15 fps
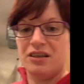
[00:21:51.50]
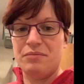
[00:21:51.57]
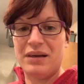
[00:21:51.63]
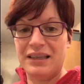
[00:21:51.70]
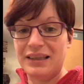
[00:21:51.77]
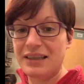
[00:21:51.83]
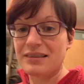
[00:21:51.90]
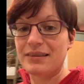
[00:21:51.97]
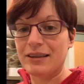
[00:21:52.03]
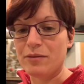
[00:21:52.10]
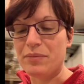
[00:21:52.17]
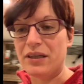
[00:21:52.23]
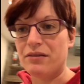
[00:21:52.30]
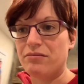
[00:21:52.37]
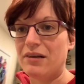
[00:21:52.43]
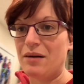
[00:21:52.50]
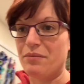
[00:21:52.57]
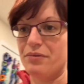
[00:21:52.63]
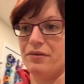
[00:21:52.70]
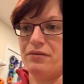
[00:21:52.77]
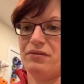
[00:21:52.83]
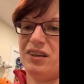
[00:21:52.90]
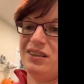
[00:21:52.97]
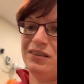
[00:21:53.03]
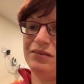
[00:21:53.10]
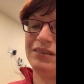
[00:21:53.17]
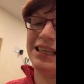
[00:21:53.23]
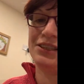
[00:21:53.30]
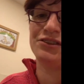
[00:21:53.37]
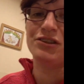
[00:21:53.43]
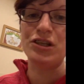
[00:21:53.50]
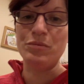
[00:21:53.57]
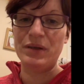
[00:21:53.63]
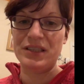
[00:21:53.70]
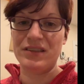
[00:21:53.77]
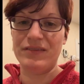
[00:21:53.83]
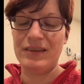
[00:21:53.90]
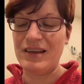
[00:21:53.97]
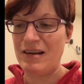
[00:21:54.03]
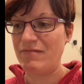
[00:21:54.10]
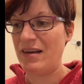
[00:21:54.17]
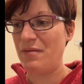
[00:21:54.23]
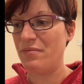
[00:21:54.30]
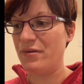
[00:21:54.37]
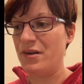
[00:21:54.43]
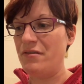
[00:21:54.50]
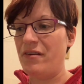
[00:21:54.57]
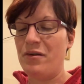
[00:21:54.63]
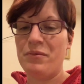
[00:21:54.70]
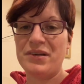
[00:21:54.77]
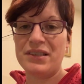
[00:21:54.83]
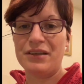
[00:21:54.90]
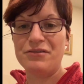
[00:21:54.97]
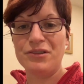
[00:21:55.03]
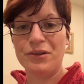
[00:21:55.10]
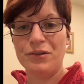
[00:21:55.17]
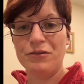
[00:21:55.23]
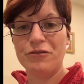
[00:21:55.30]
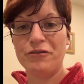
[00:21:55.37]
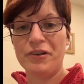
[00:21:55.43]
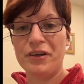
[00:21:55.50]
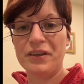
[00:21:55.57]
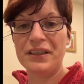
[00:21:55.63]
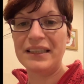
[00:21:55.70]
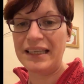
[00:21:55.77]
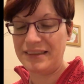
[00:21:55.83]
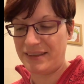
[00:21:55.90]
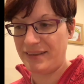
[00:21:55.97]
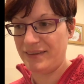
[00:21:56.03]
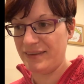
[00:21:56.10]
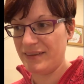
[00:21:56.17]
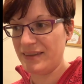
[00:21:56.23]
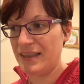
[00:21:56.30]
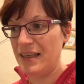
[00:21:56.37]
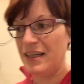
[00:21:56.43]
you my last little bit of last two bits of rat proofing, which I've done for kittens.